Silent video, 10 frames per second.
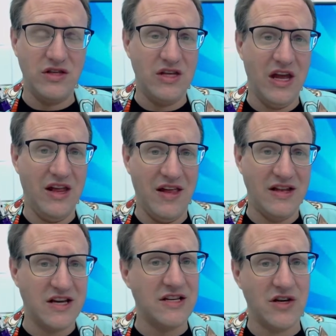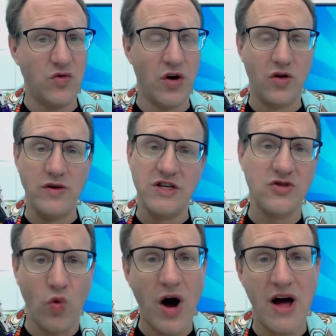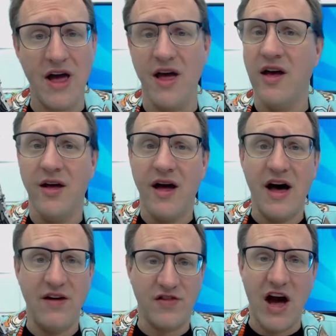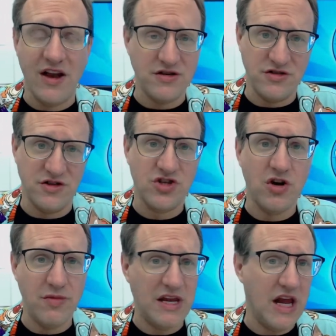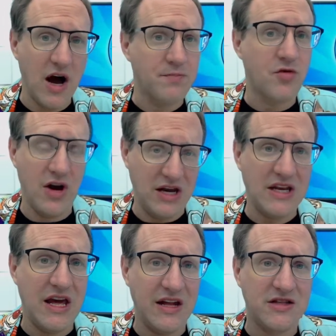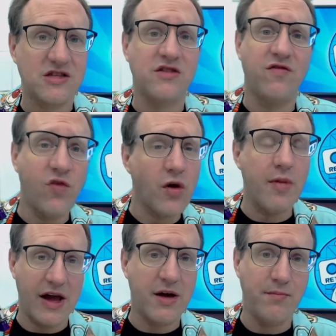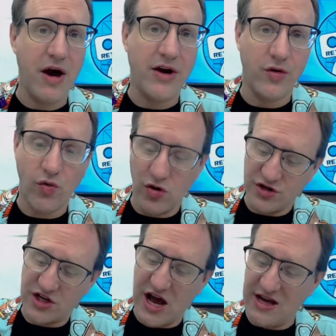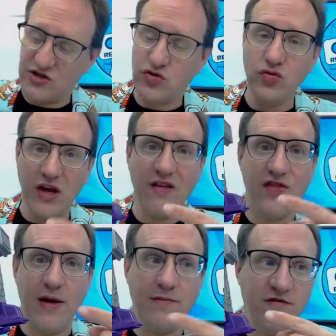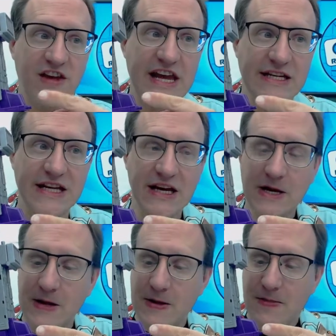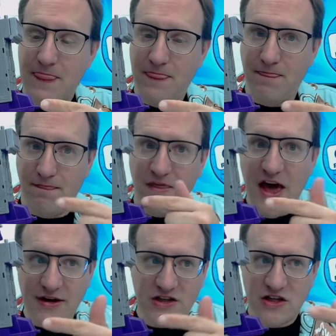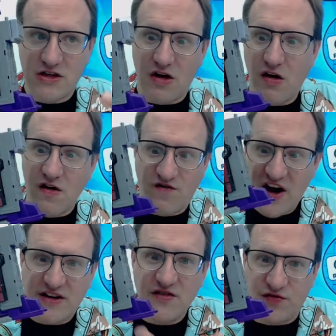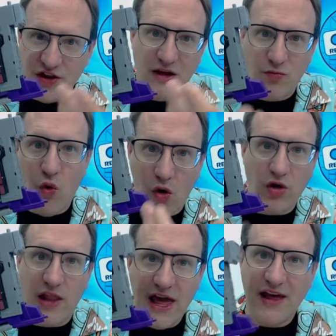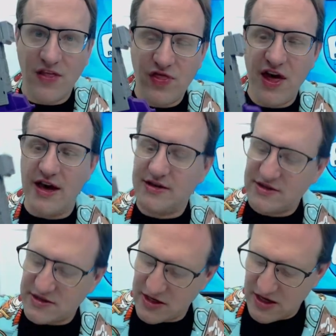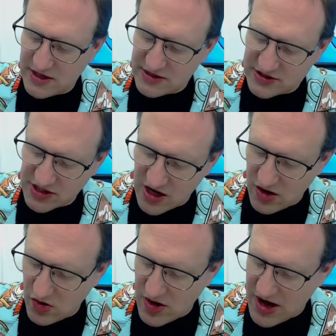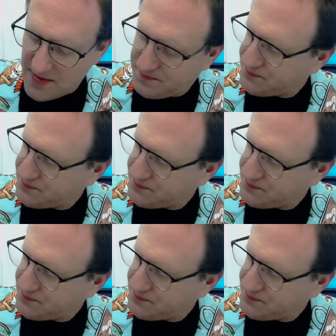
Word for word: it, it doesn't work, which is why I've gotten so many upgrade kits for my Combiner Wars guys to give them feet that are effectively more like this. So, uh,